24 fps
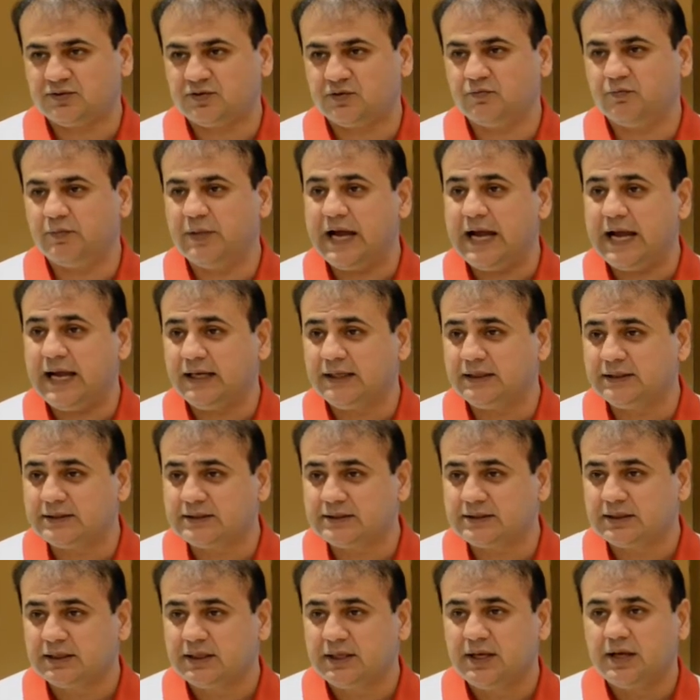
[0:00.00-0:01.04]
So
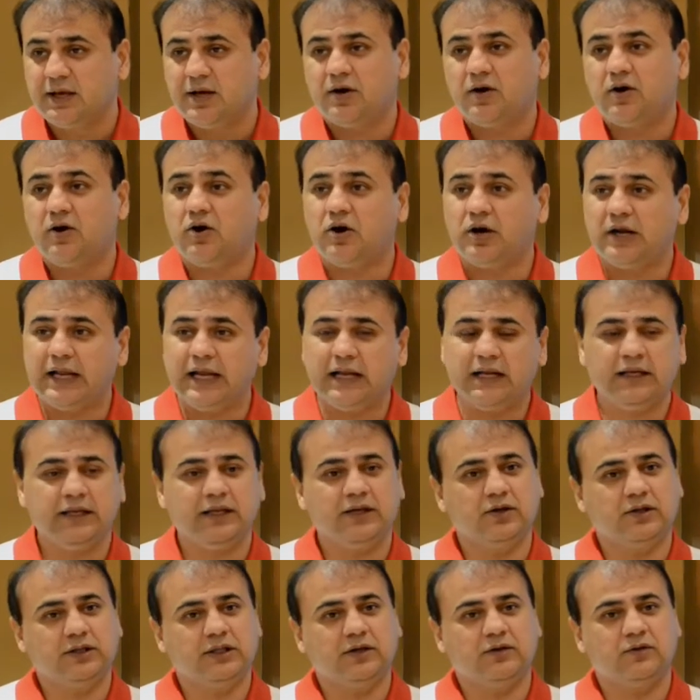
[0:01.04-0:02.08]
banks or
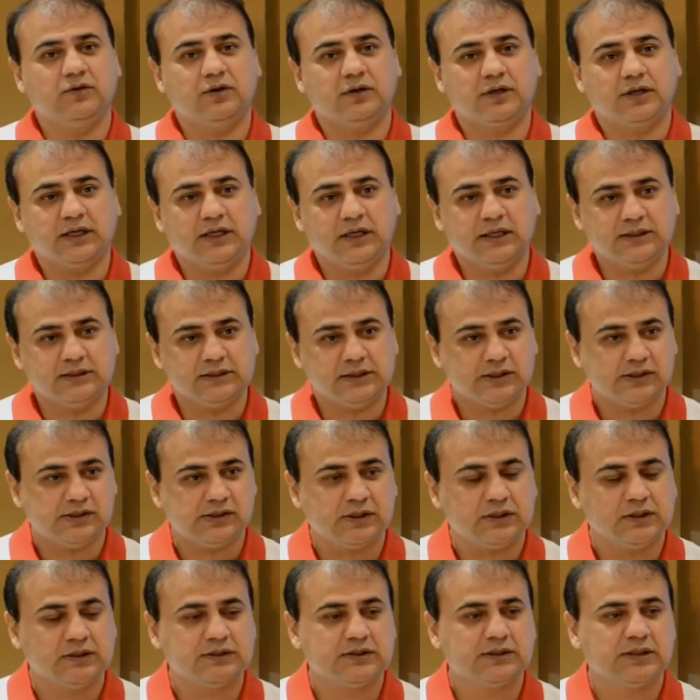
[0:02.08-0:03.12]
any other
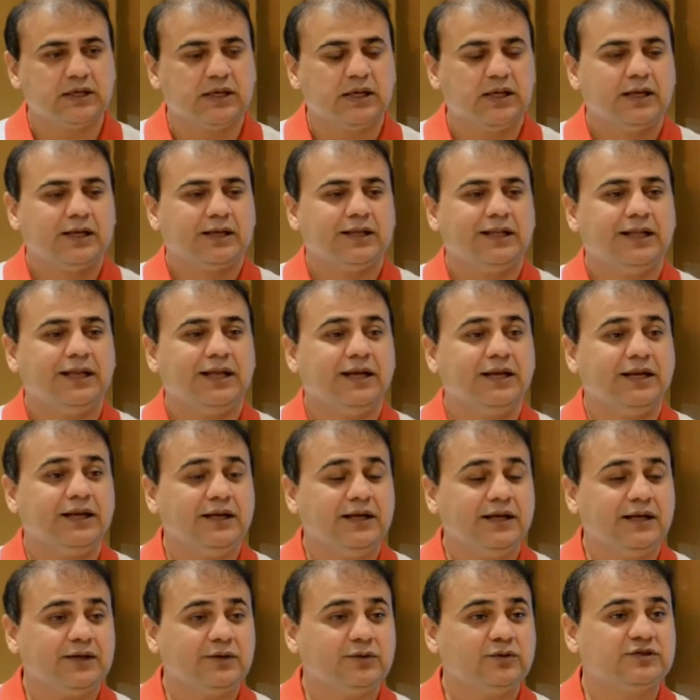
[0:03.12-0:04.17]
organizations, they
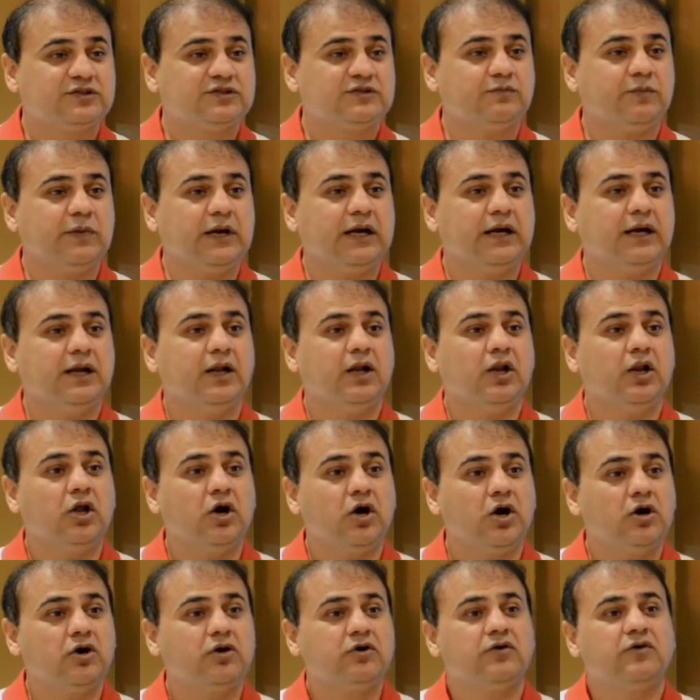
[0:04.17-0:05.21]
need to spend a
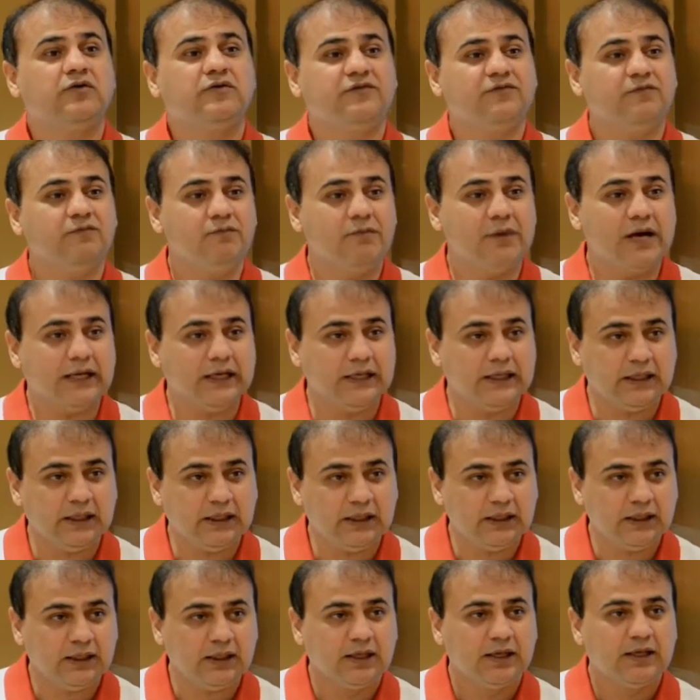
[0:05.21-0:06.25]
lot of
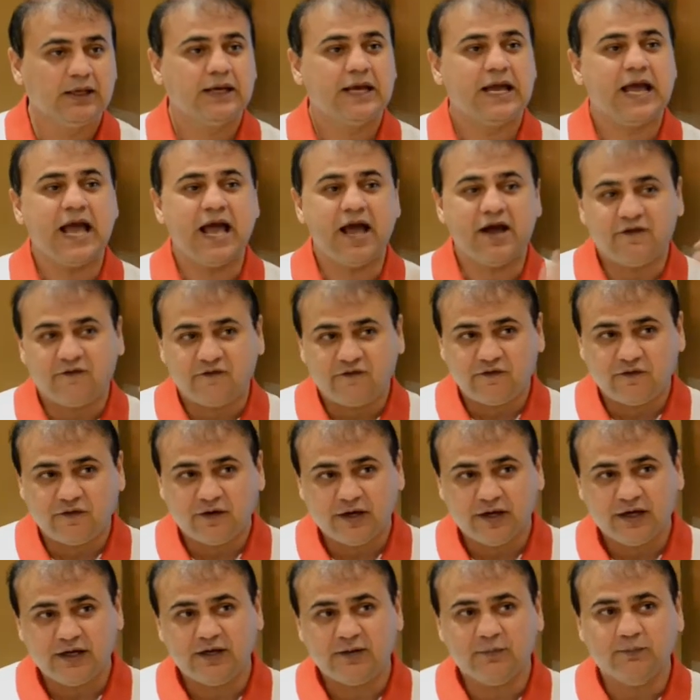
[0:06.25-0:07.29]
money,
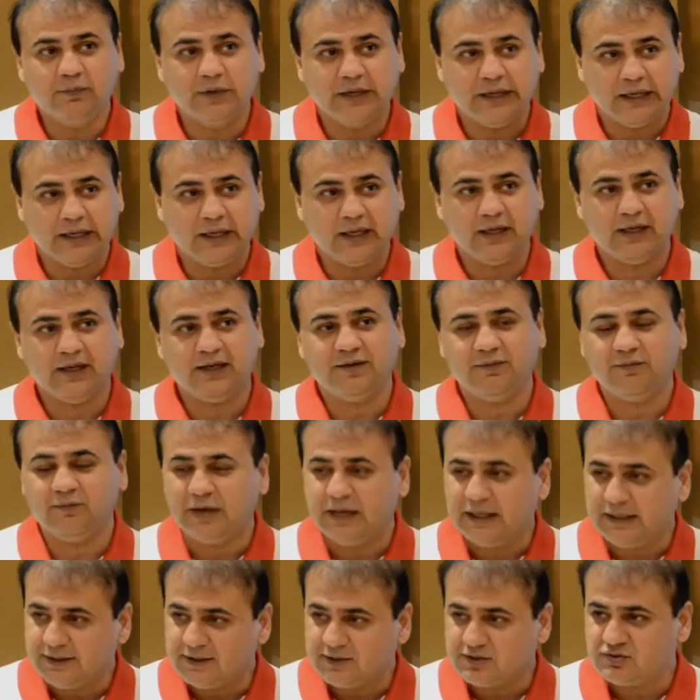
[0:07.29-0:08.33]
effort, brain,
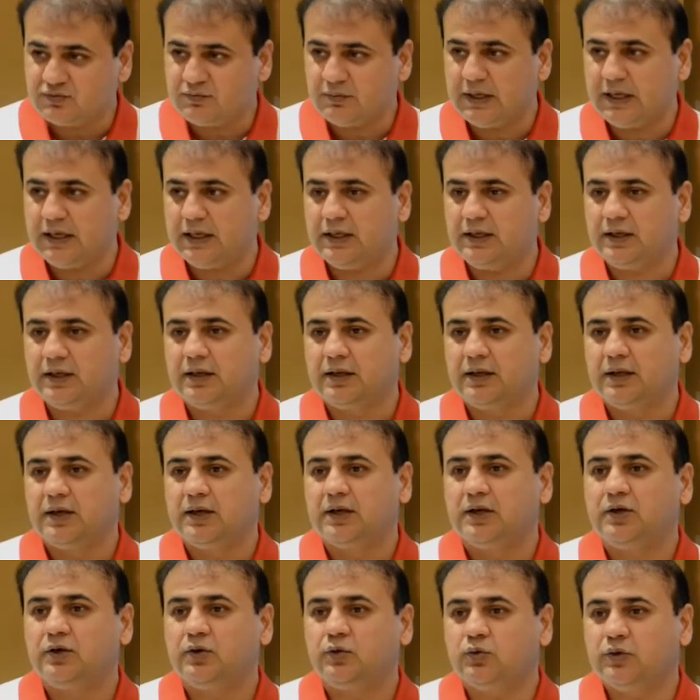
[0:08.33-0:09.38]
management
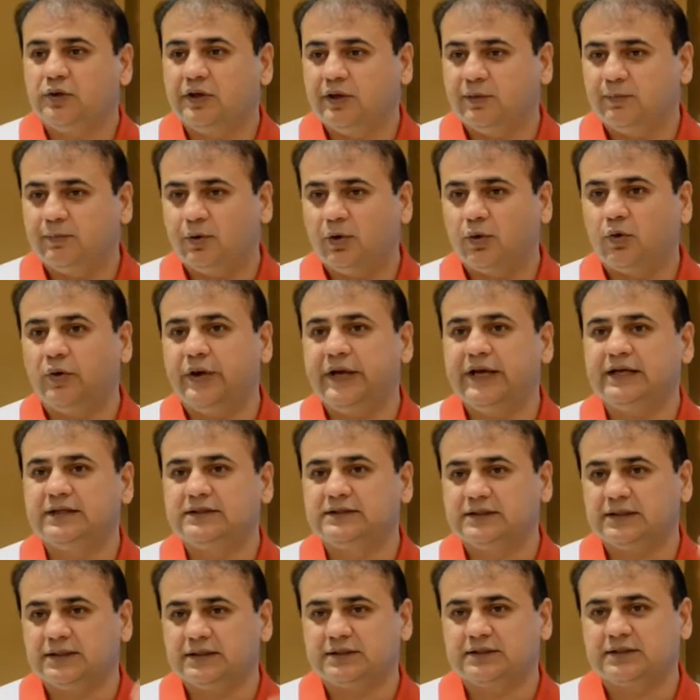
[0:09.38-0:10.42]
to deploy a
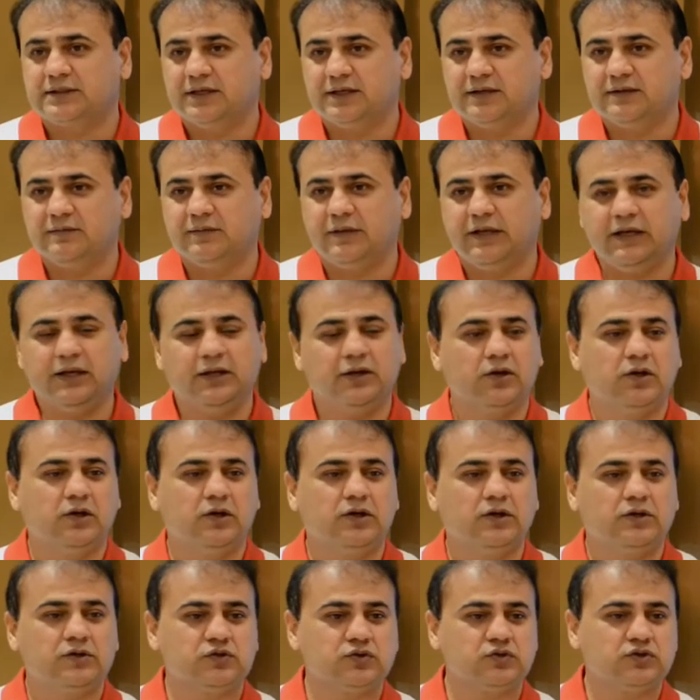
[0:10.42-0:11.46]
system in
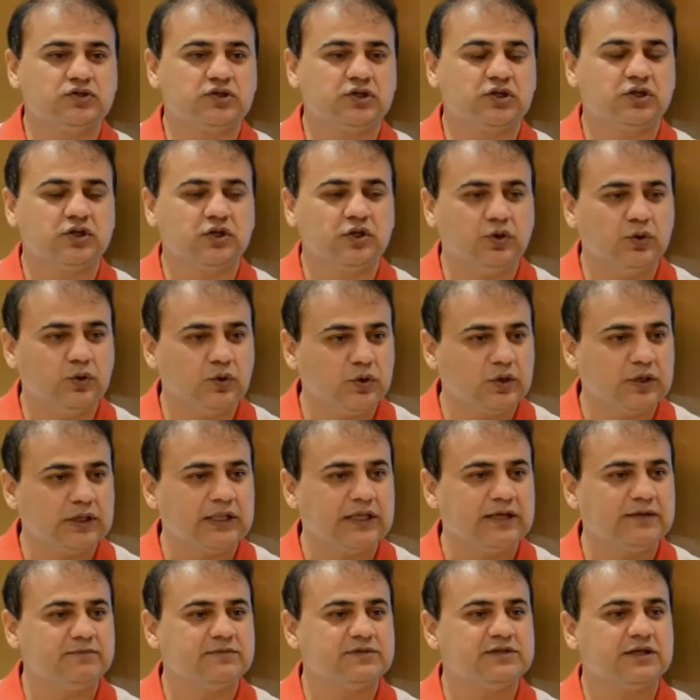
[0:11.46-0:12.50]
order to secure
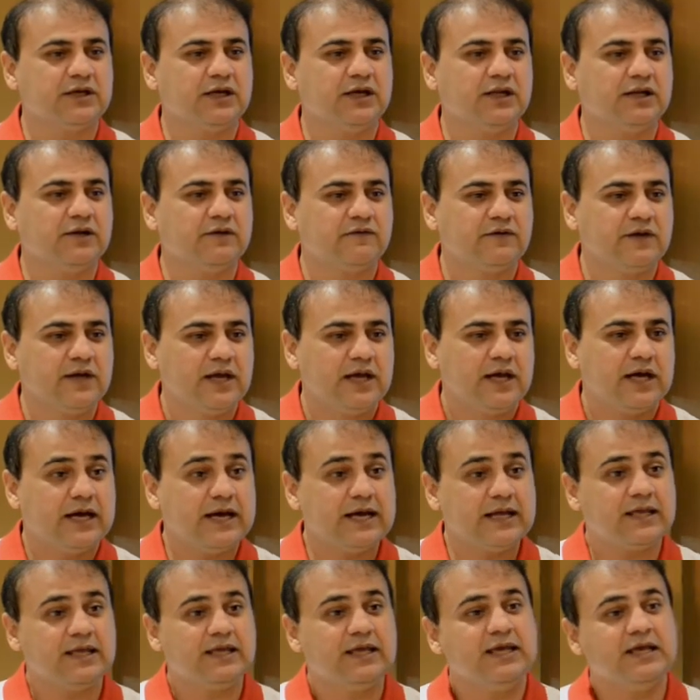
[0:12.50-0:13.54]
themselves
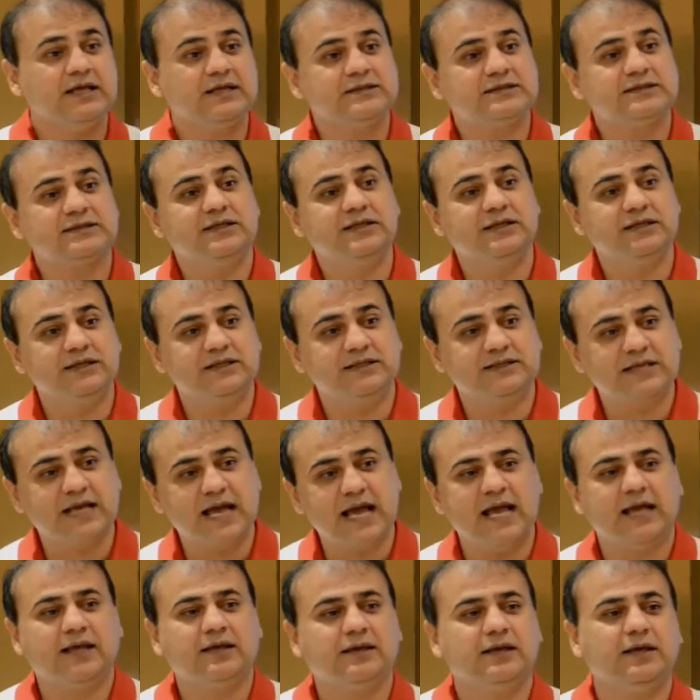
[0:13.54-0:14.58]
against these
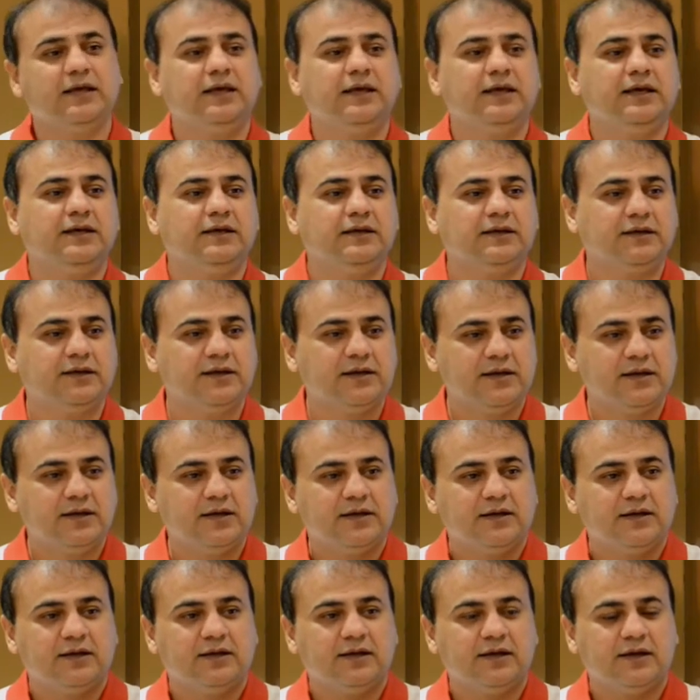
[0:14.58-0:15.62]
hacking
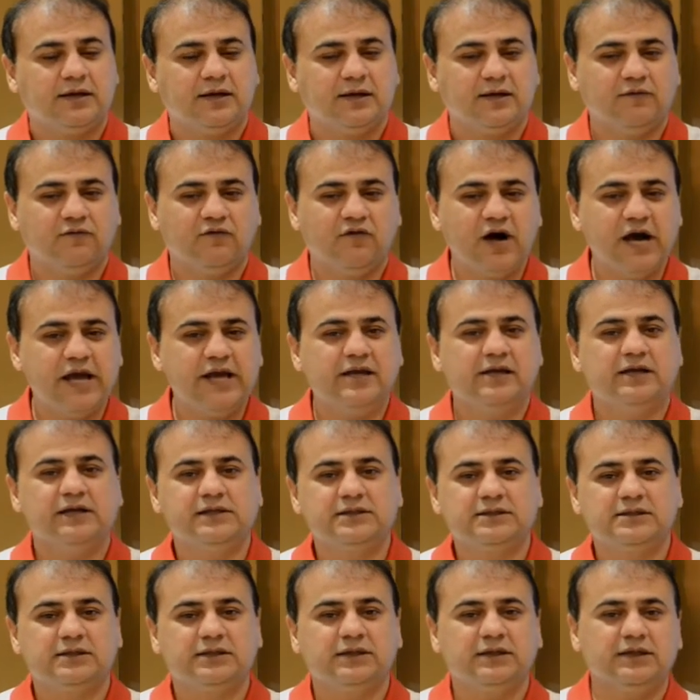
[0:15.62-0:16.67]

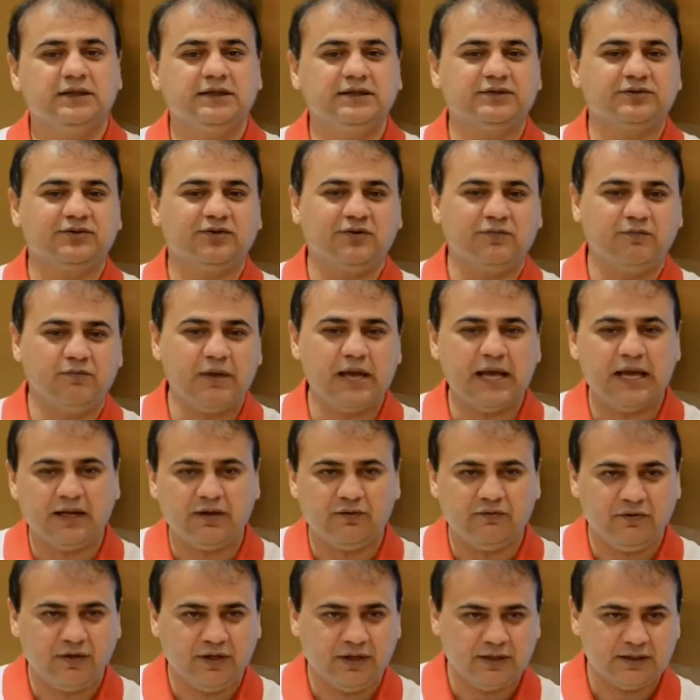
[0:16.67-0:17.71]
viruses or
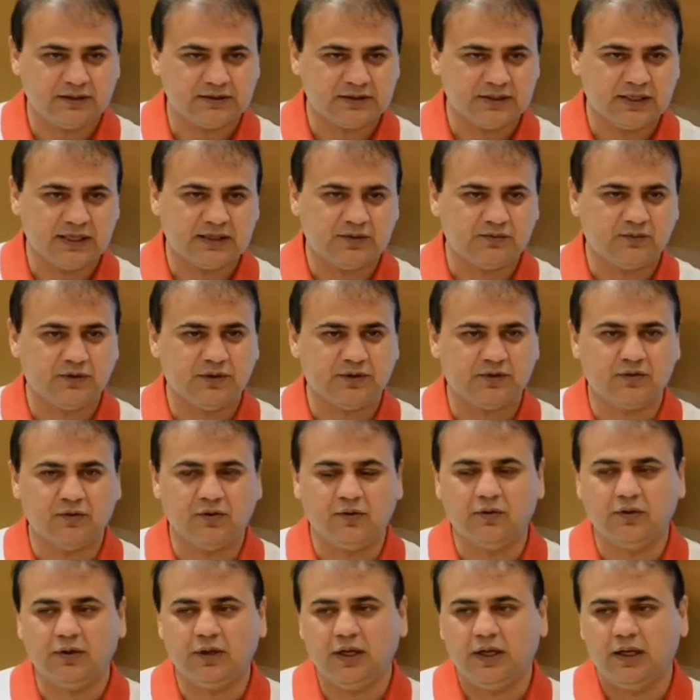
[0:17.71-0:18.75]
malwares that we
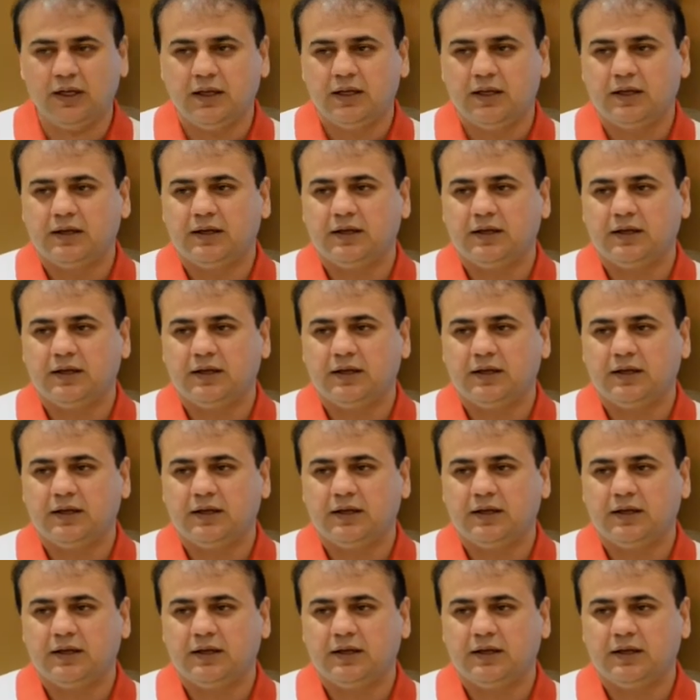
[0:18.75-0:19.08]
called,